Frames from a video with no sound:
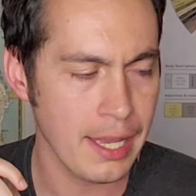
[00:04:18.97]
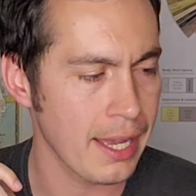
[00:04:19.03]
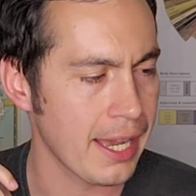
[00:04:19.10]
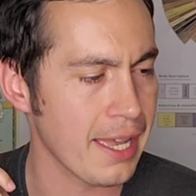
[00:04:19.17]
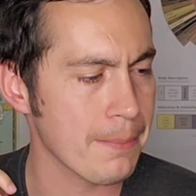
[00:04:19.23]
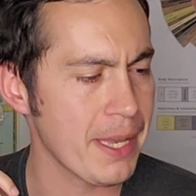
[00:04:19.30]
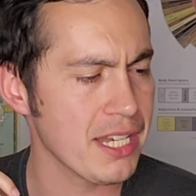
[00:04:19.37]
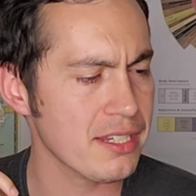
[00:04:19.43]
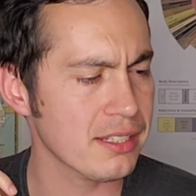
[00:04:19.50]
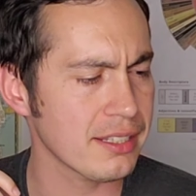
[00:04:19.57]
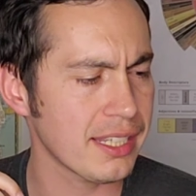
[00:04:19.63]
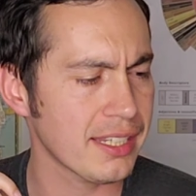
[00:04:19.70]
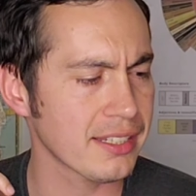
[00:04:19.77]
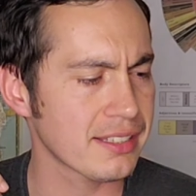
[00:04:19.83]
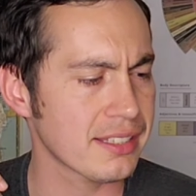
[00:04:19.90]
I imagine
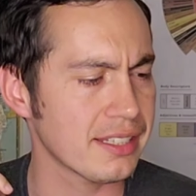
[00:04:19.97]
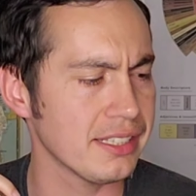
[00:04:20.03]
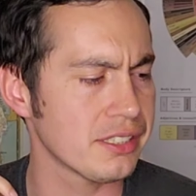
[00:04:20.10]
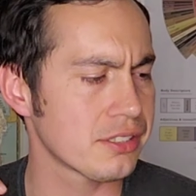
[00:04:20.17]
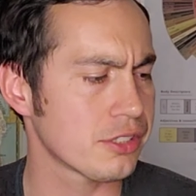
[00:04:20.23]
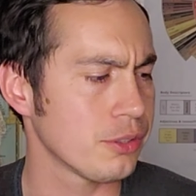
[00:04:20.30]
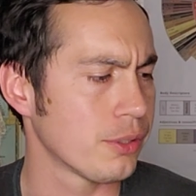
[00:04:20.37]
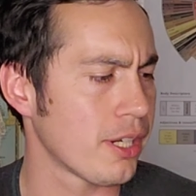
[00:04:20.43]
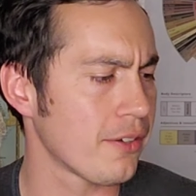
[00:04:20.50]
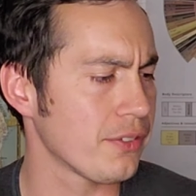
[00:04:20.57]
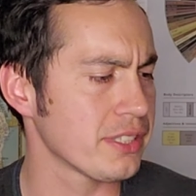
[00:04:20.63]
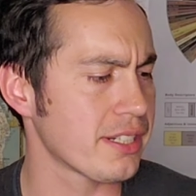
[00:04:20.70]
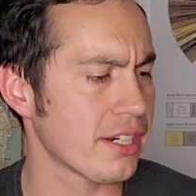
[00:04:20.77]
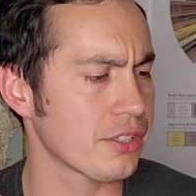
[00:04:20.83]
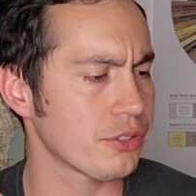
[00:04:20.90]
that these two
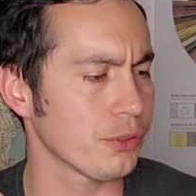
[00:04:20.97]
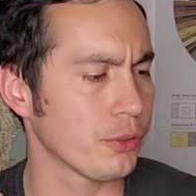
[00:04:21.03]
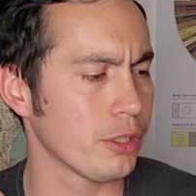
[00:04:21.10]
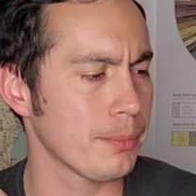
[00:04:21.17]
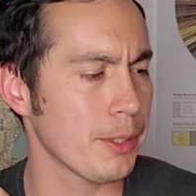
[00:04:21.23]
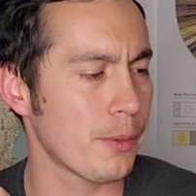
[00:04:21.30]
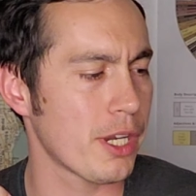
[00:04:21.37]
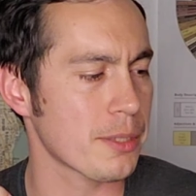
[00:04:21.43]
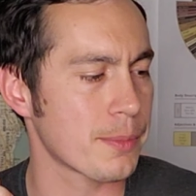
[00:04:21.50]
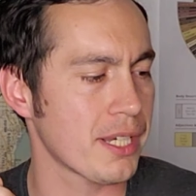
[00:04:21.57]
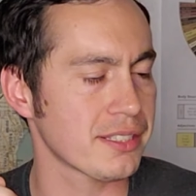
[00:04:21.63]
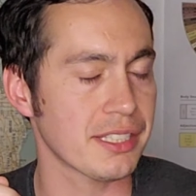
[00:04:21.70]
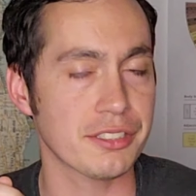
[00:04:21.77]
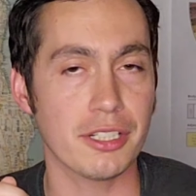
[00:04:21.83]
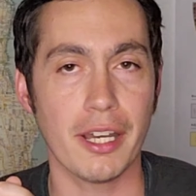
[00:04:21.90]
coffees are actually going to be wash
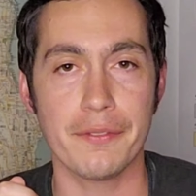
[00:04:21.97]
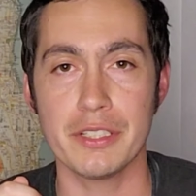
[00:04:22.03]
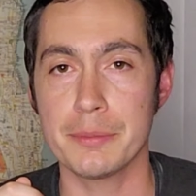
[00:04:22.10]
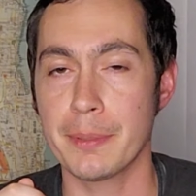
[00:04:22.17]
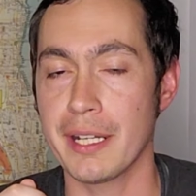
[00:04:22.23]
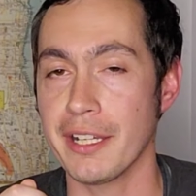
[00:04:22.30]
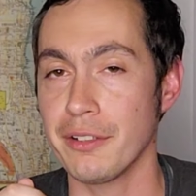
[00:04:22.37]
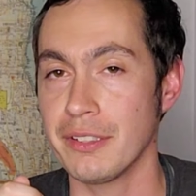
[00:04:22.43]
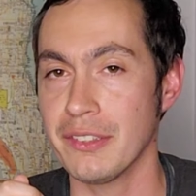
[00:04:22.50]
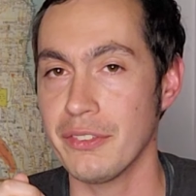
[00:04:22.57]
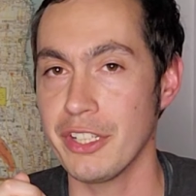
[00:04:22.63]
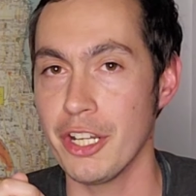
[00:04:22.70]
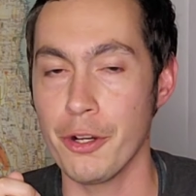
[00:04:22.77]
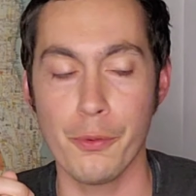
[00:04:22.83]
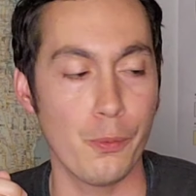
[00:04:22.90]
processed coffees, but I don't
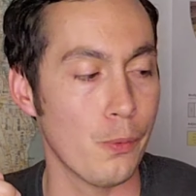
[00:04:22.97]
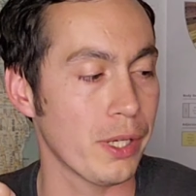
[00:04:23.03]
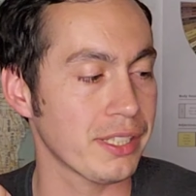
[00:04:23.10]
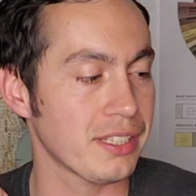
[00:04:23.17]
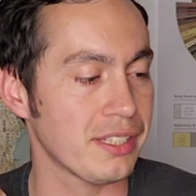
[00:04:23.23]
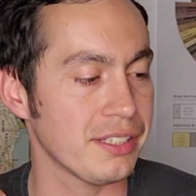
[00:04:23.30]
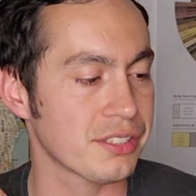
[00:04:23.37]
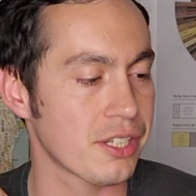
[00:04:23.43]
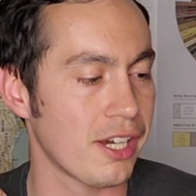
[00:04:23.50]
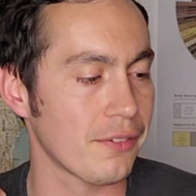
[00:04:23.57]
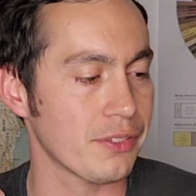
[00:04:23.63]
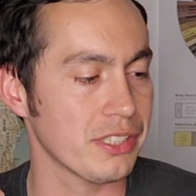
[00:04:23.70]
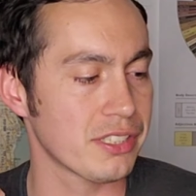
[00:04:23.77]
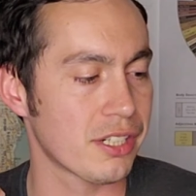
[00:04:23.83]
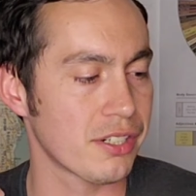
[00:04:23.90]
even know what these
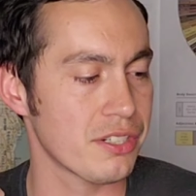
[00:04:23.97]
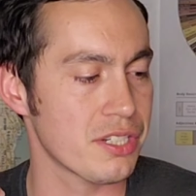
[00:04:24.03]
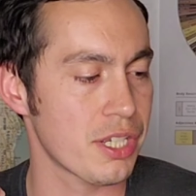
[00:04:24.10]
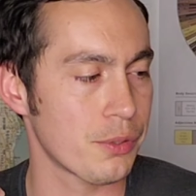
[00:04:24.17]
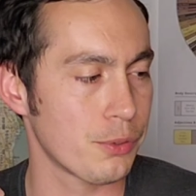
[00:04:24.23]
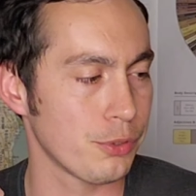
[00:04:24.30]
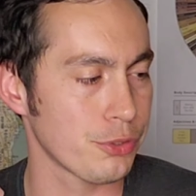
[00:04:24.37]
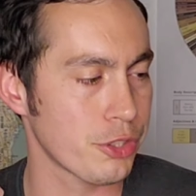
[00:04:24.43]
coffees are in general.